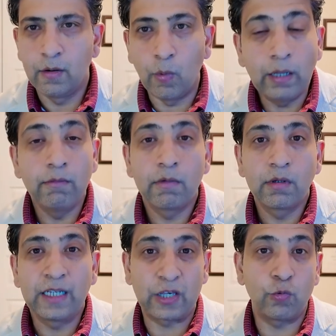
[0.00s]

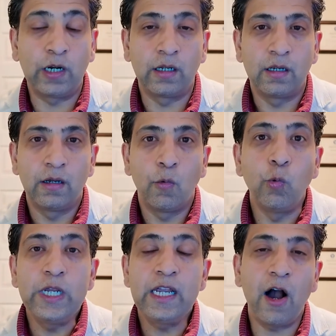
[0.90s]
Well, guess what?
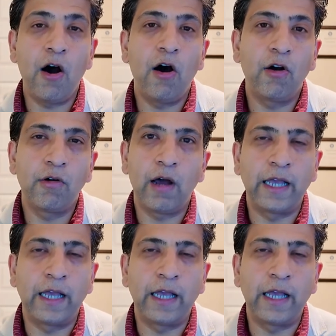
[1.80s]
We are,